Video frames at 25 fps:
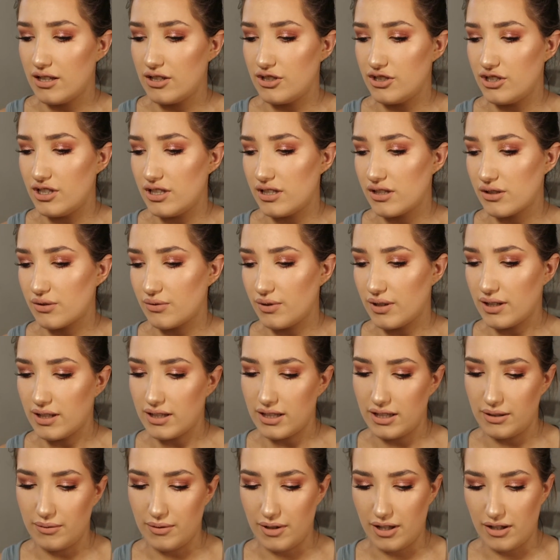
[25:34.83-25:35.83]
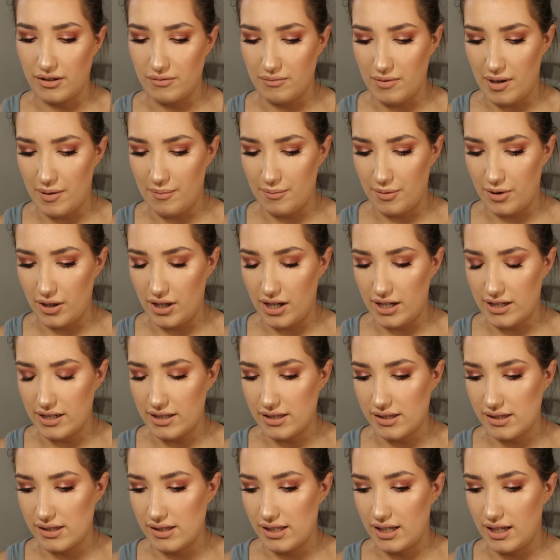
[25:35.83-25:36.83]
Just quickly, while I remember, I
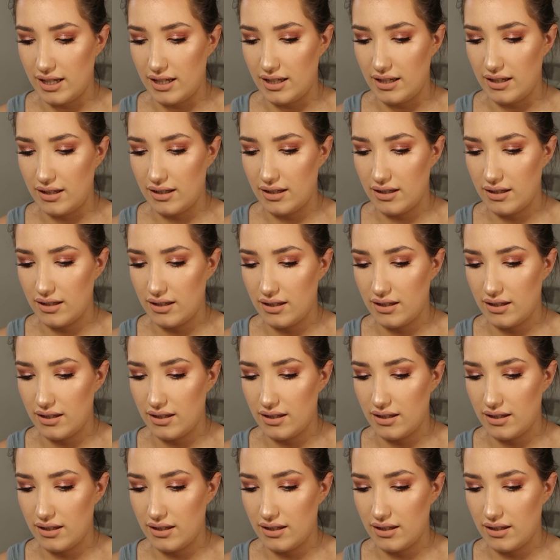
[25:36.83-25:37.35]
didn't say